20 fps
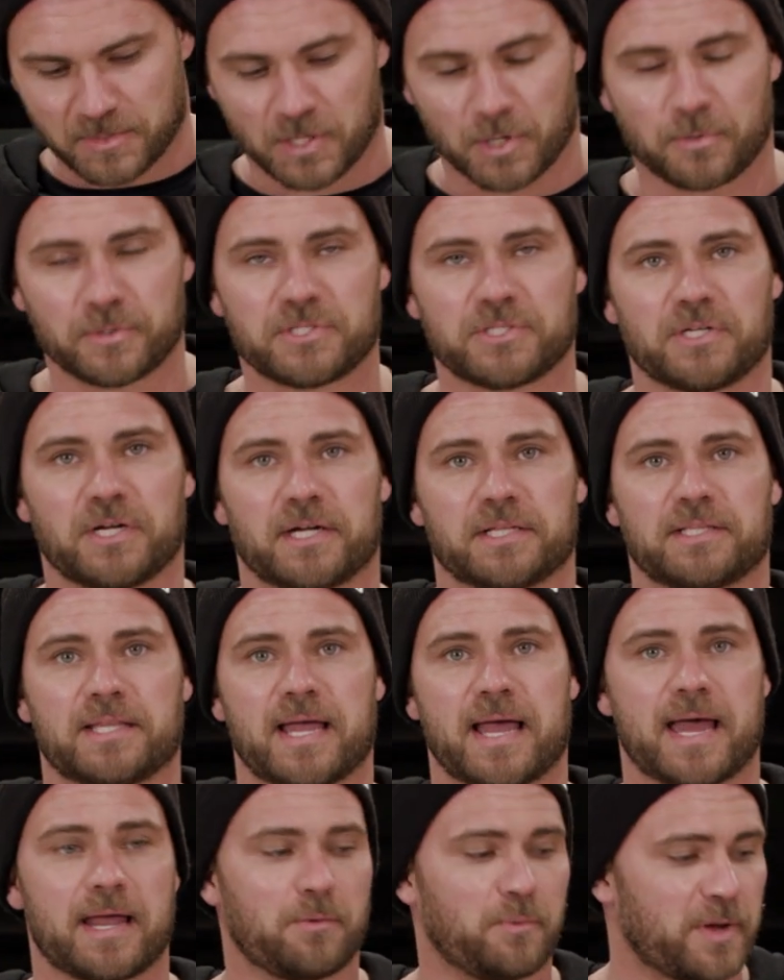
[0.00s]
No, it's not
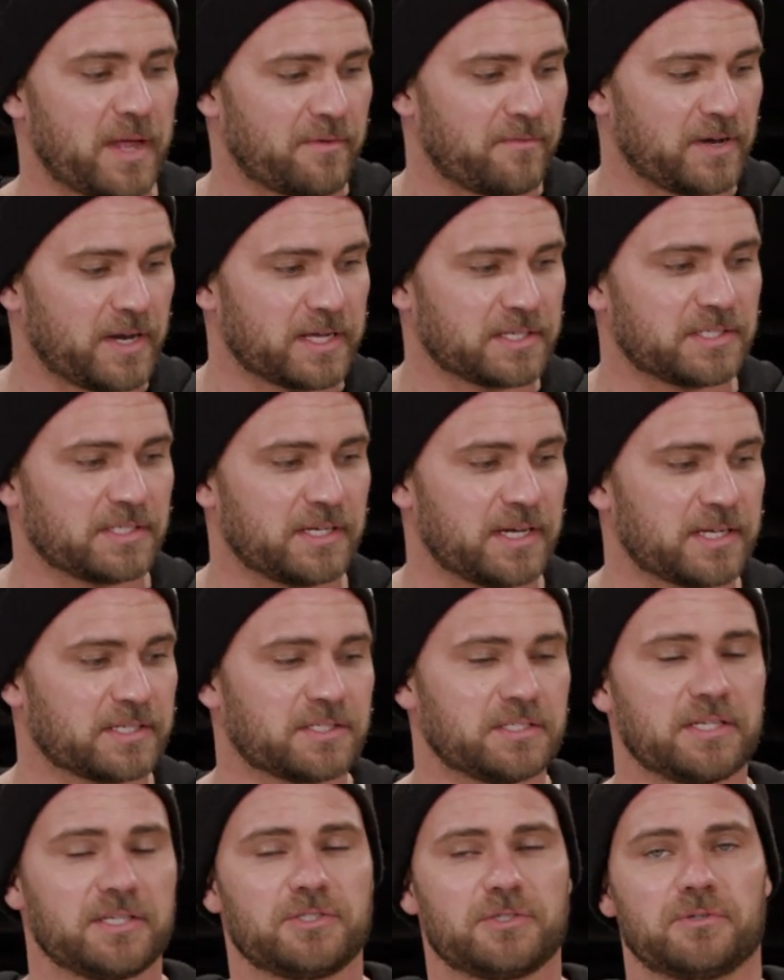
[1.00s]
that. We have an S and
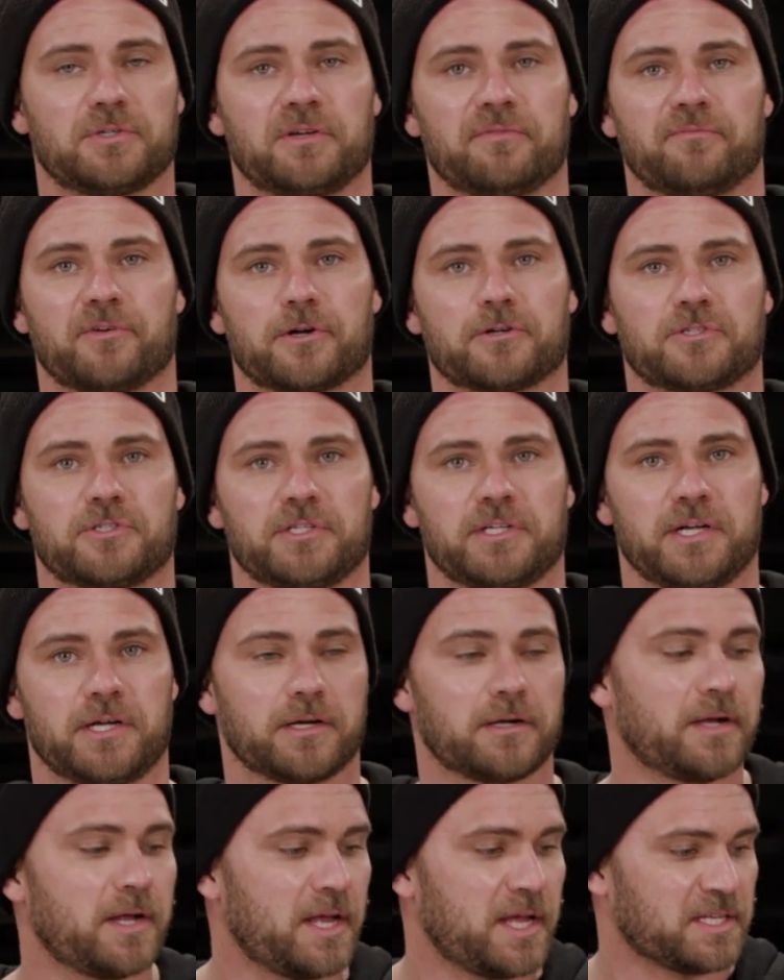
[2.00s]
S diesel conversion
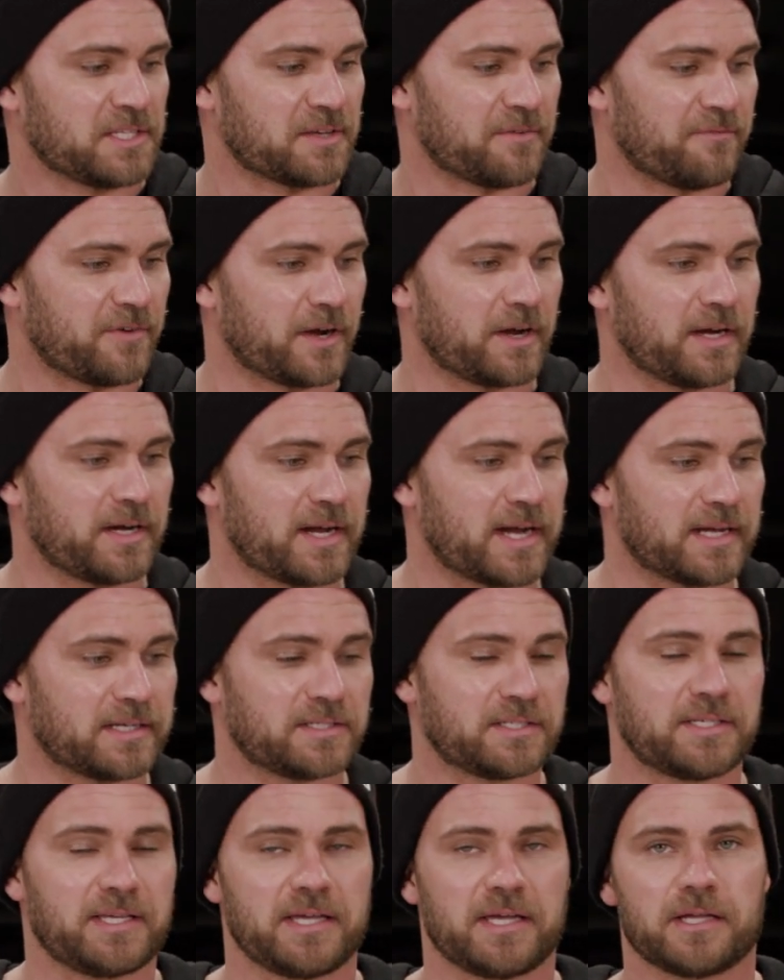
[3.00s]
here. It's a very
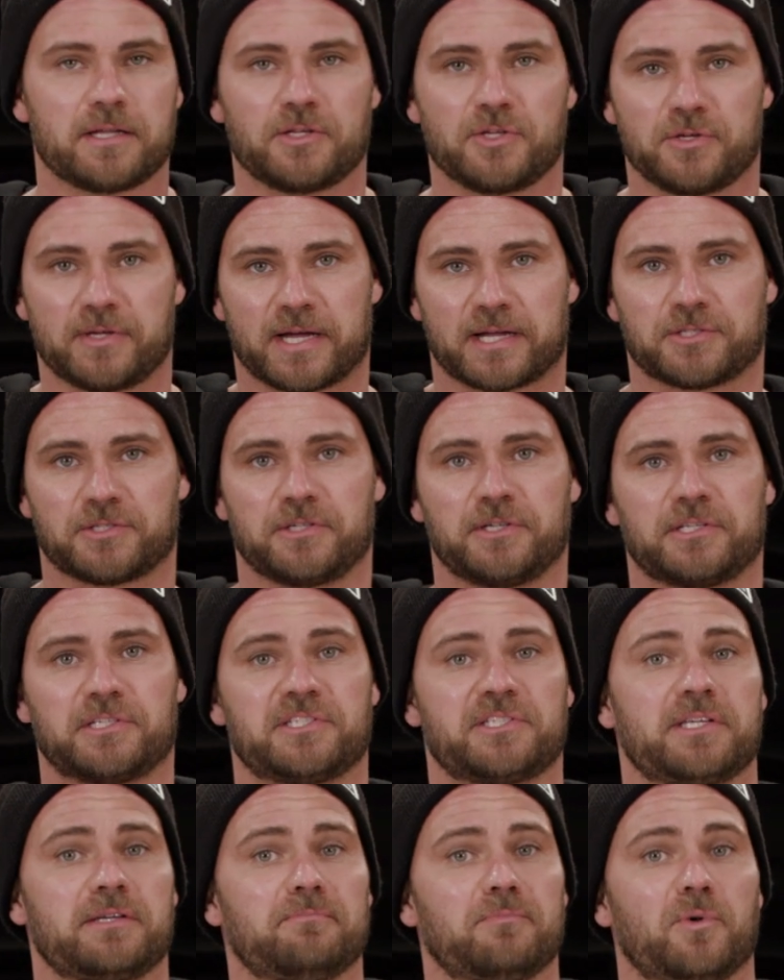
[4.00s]
nice kit. You guys are
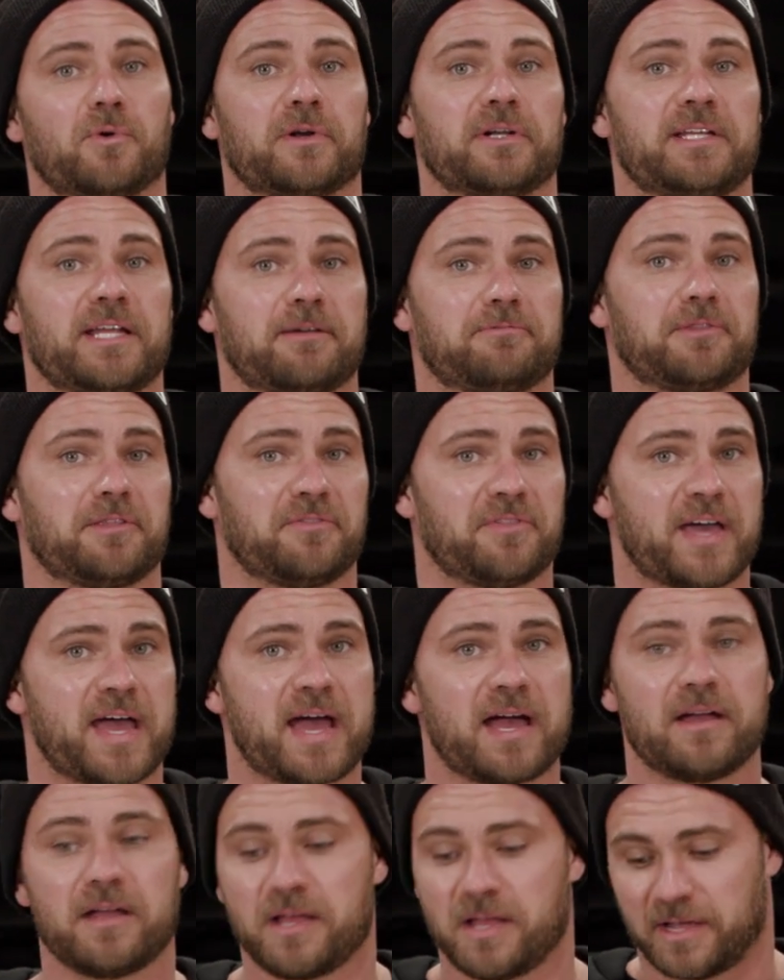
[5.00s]
good to see more in depth of
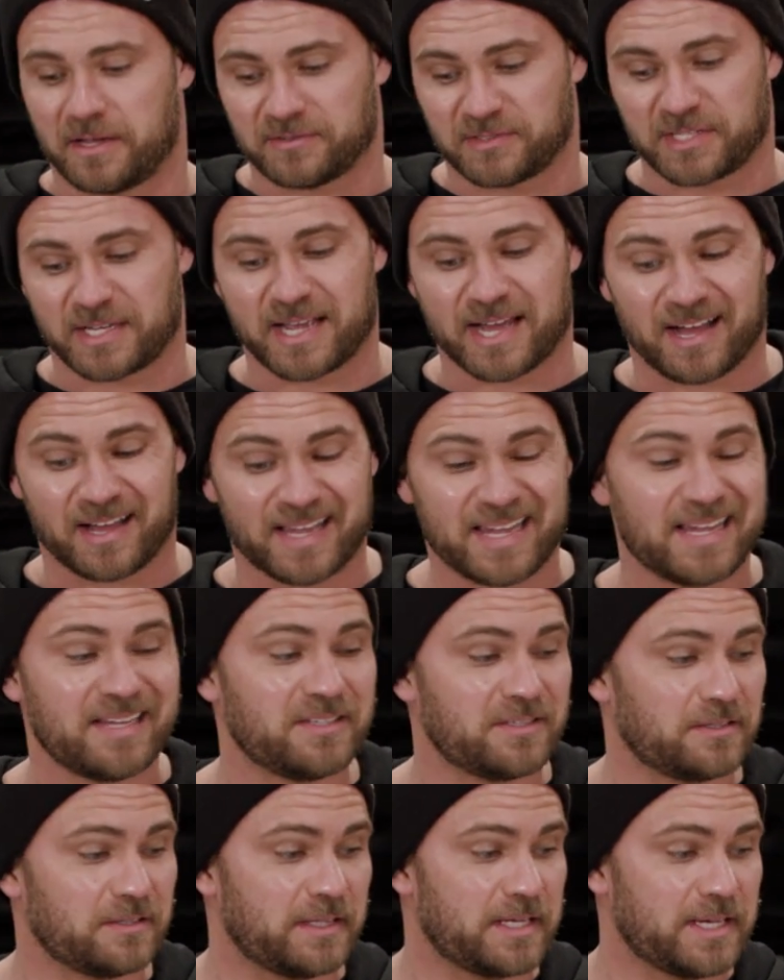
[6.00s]
that. You'll see how
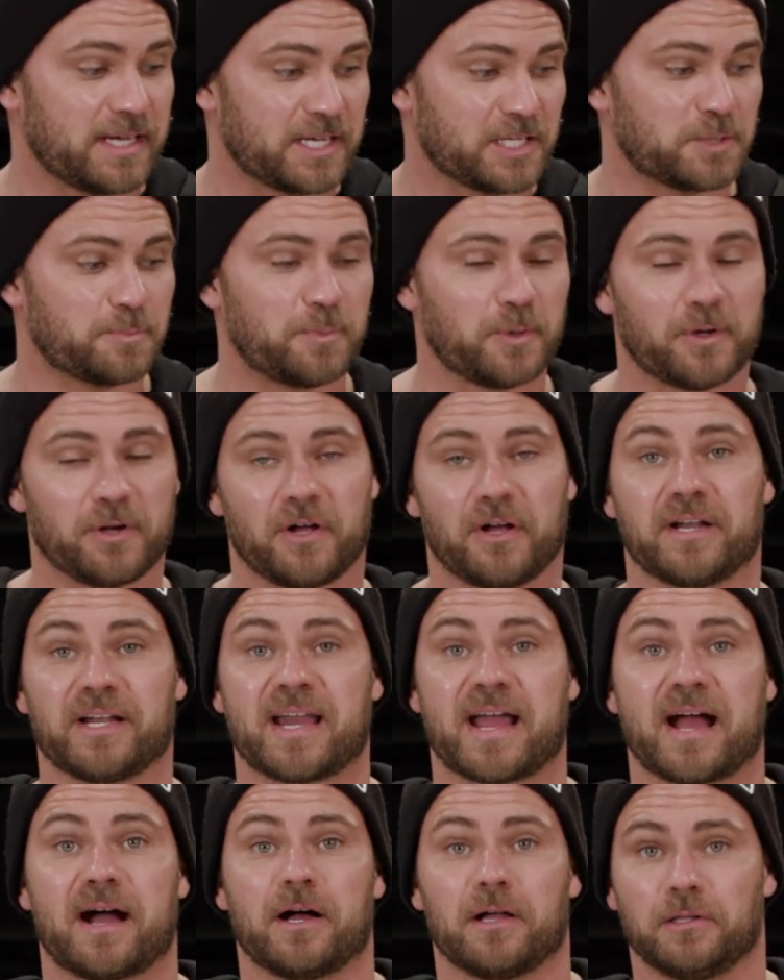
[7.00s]
easily it's put on
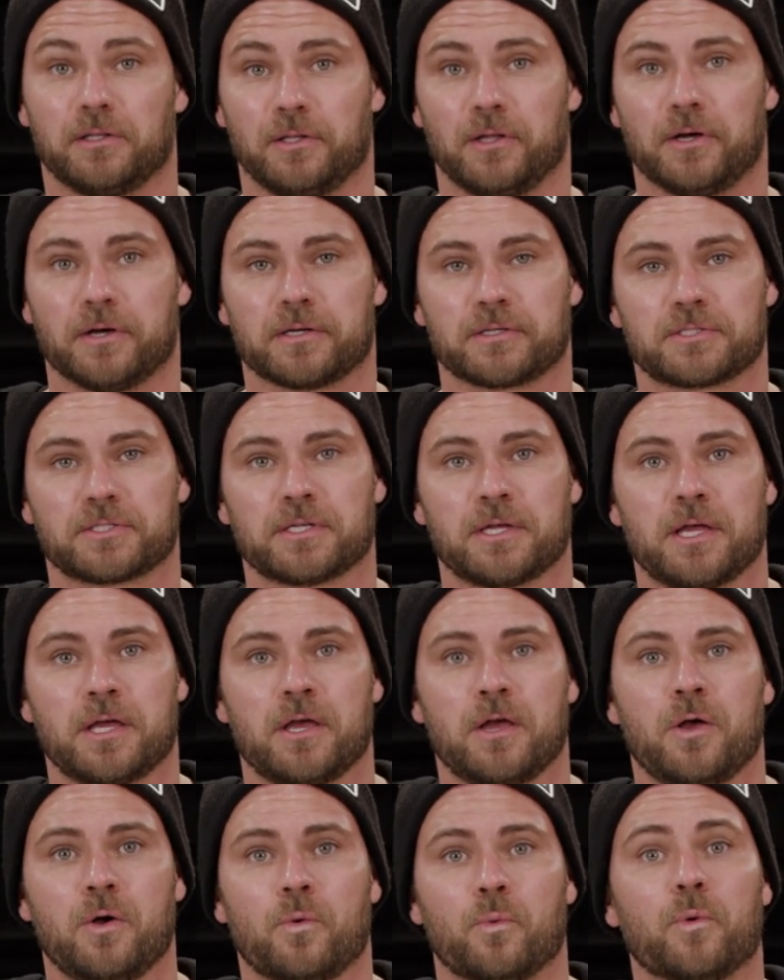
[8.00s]
and how it looks.
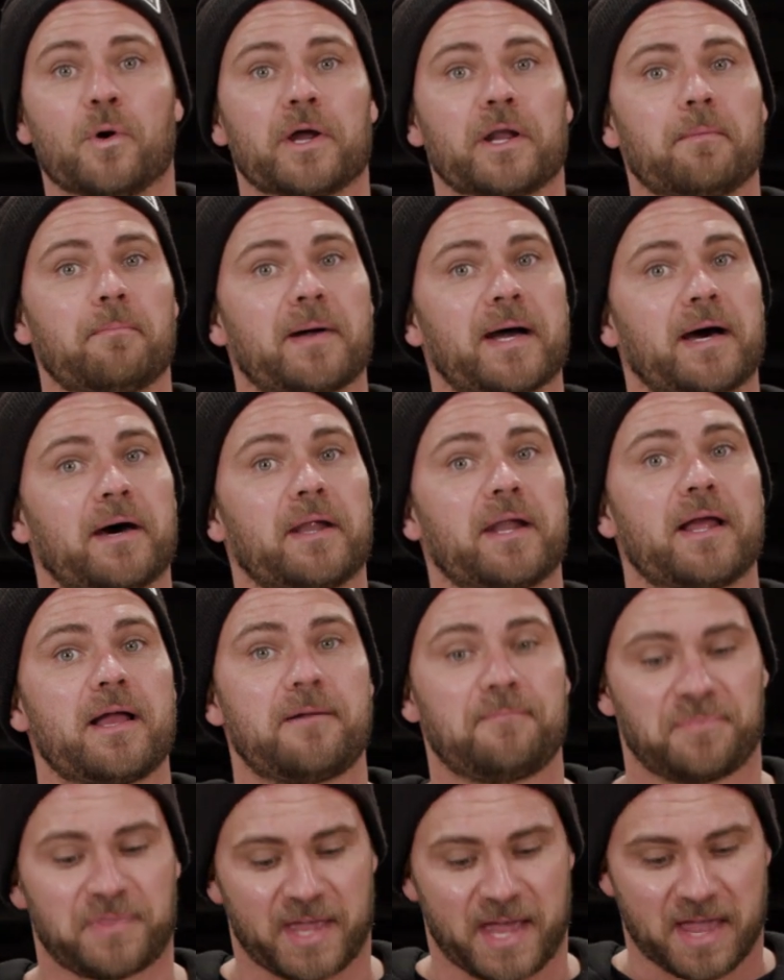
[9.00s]
What about
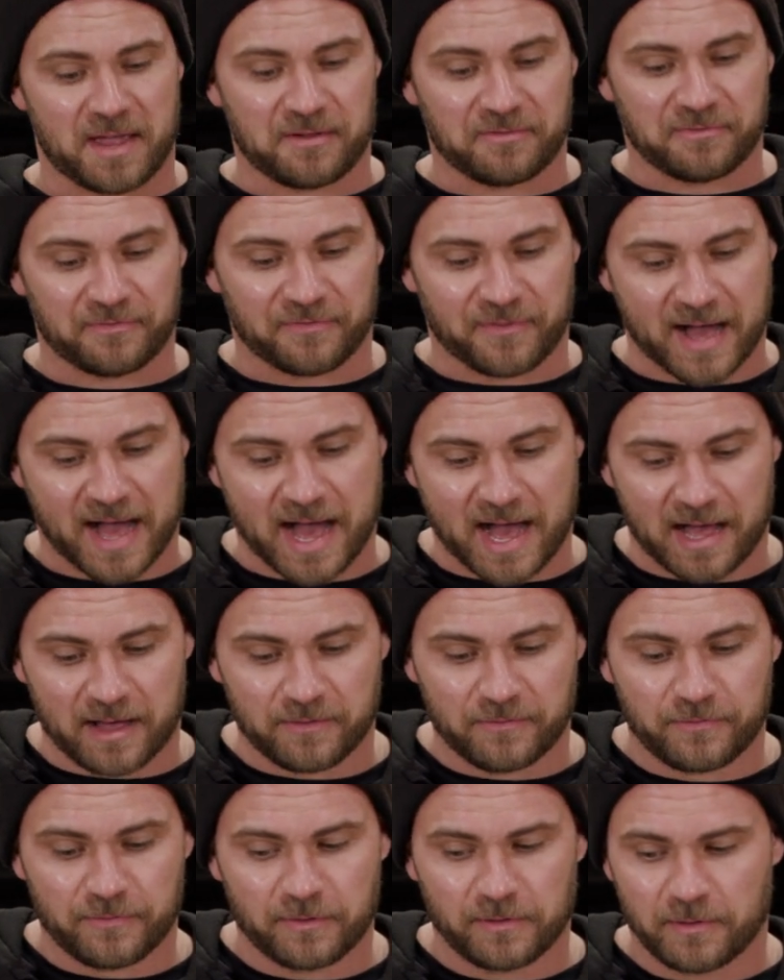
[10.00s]
a
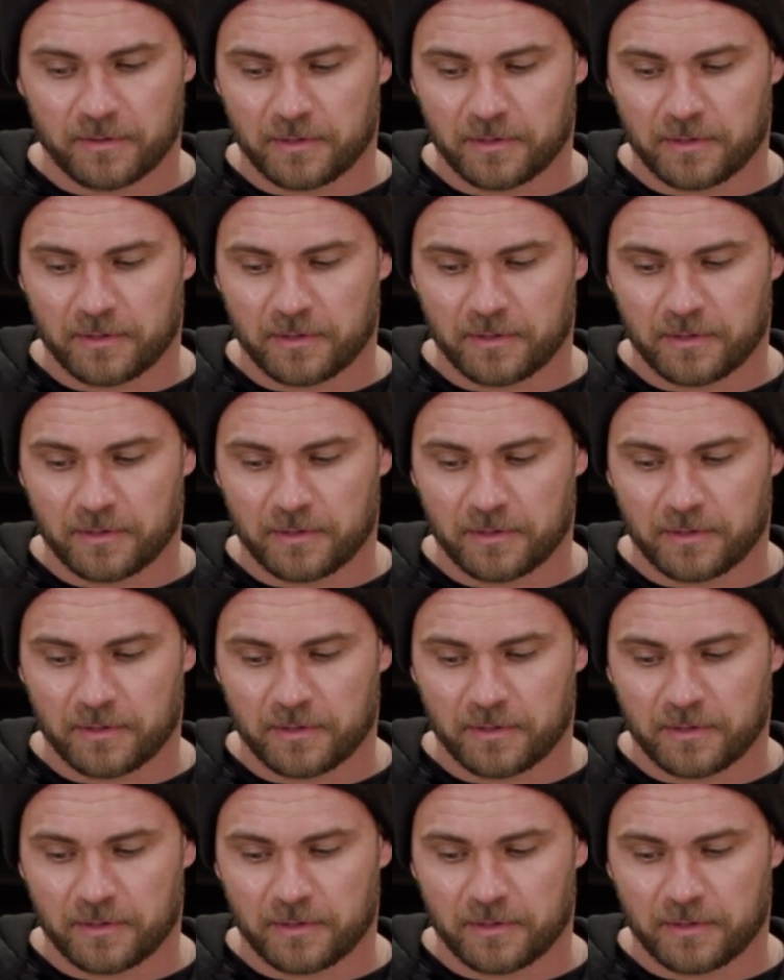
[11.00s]
five